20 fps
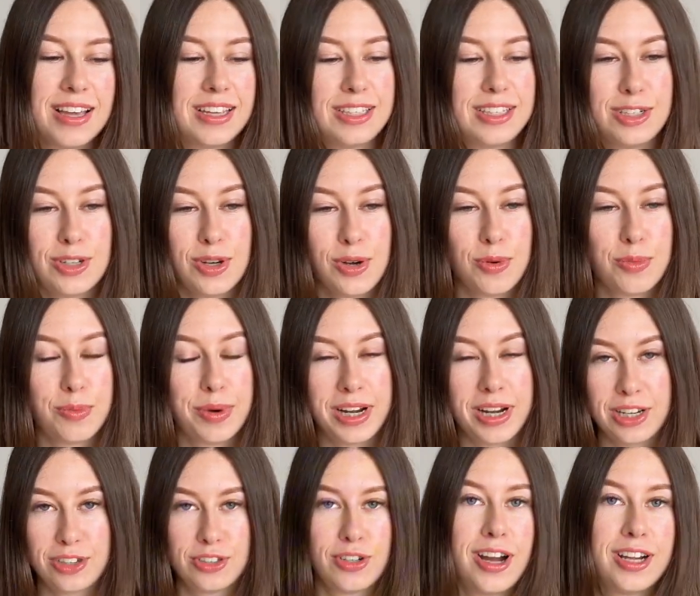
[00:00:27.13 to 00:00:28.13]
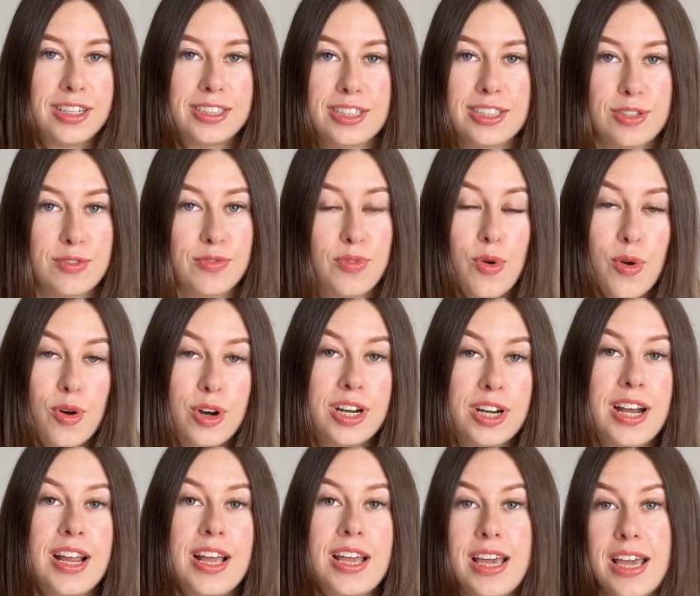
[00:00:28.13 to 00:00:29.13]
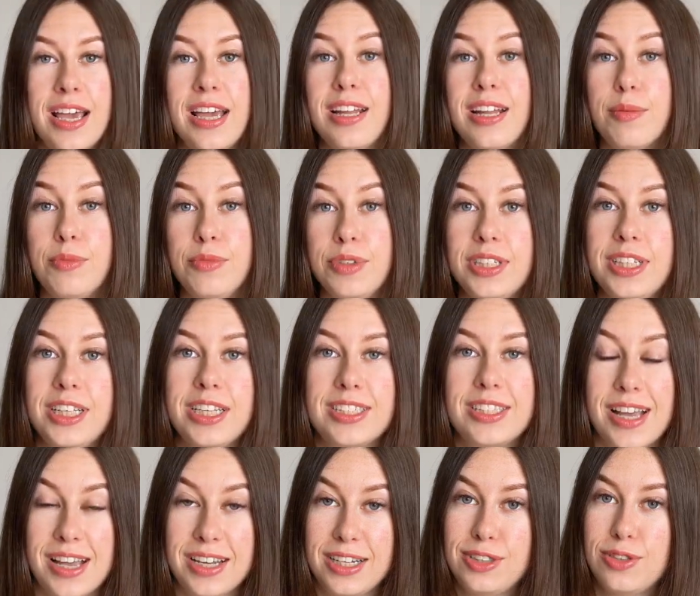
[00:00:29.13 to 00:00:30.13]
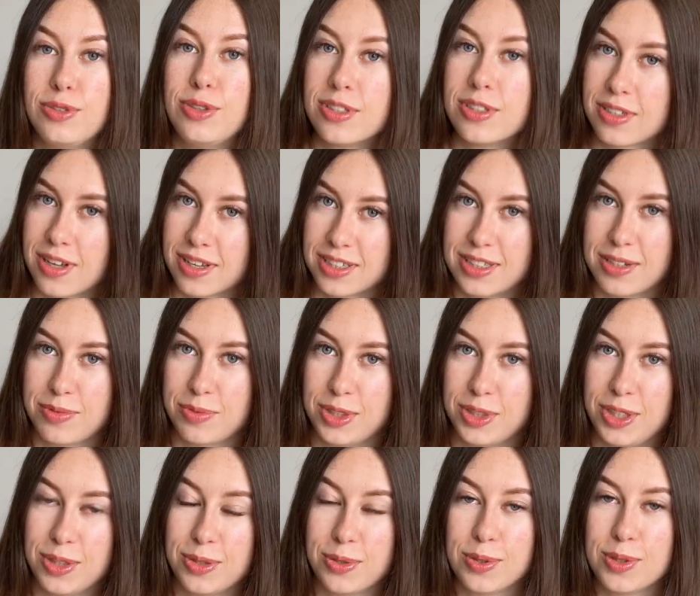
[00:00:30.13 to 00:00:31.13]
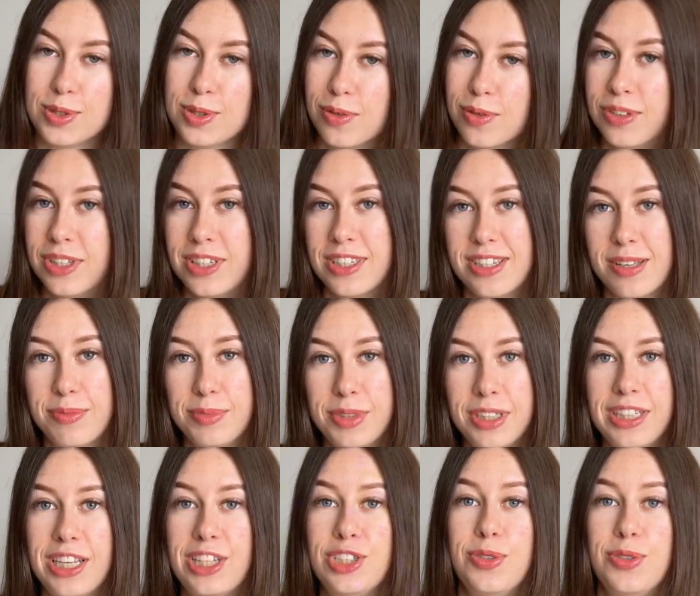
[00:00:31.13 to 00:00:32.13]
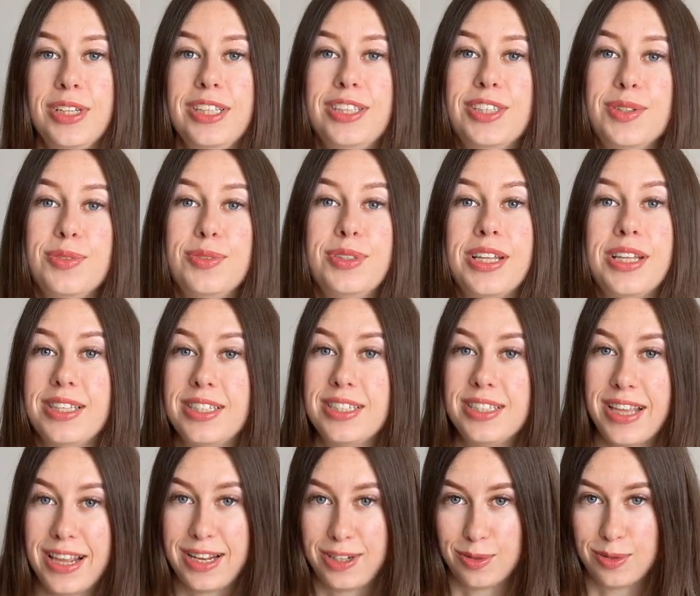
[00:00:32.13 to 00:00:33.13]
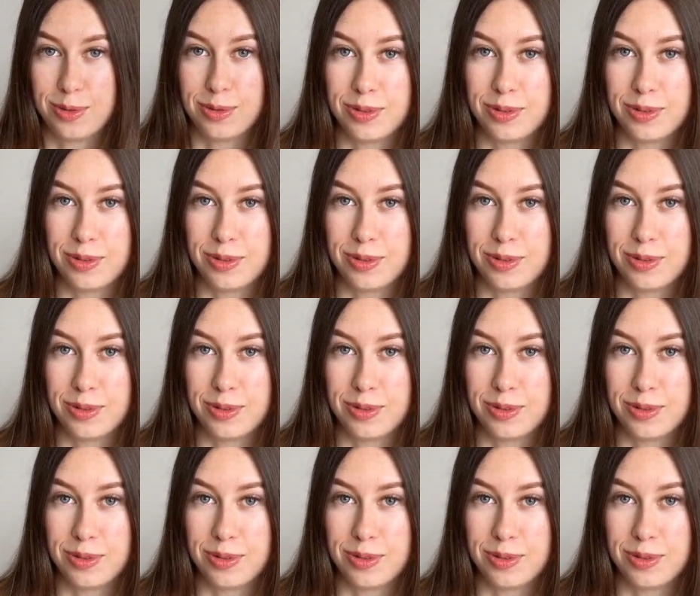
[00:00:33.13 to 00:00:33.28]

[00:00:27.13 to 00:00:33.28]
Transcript: you know, but I tried this 4 and I'm really excited to discuss them with you. So if this is something that you're into, then stay tuned.